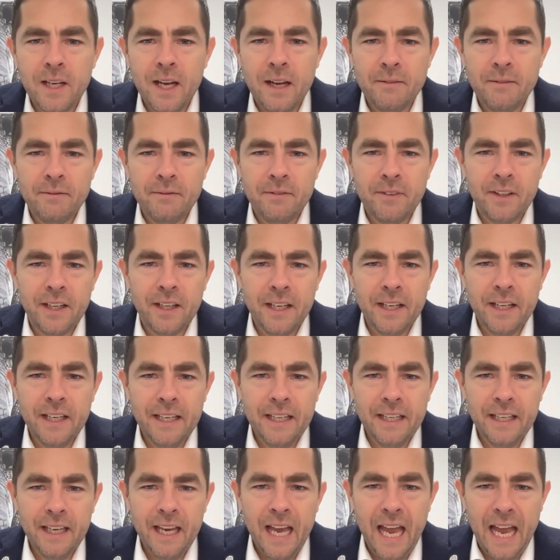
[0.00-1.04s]
I'm
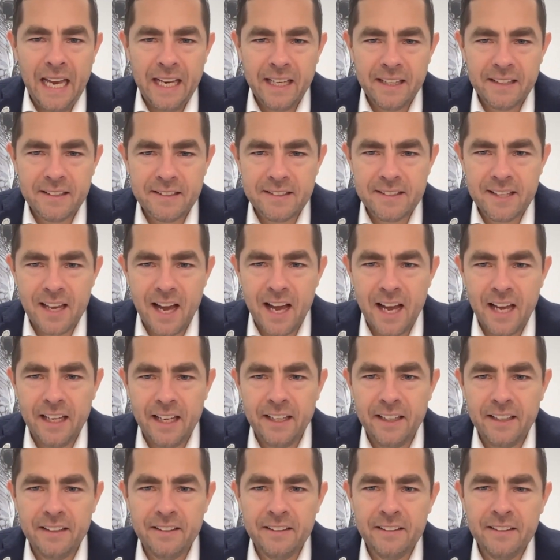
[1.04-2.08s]
very
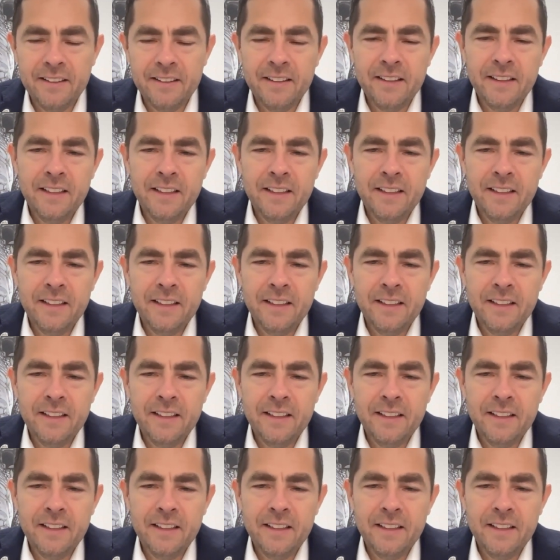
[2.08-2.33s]
excited.